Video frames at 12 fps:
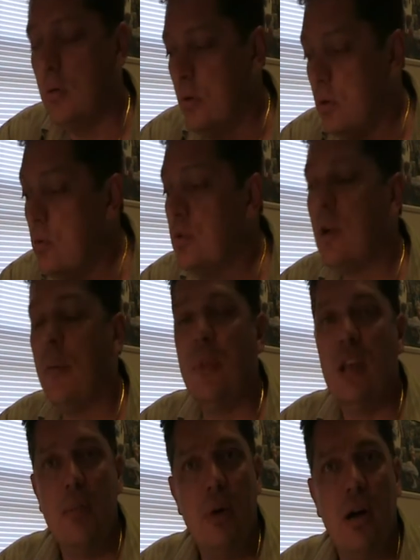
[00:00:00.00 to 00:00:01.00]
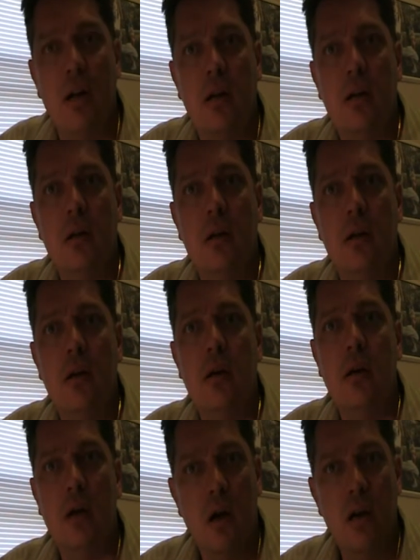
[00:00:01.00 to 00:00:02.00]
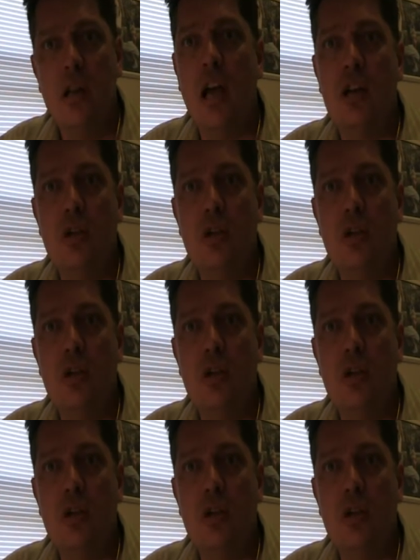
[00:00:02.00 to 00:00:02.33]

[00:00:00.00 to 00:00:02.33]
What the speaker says: do something about it. Contact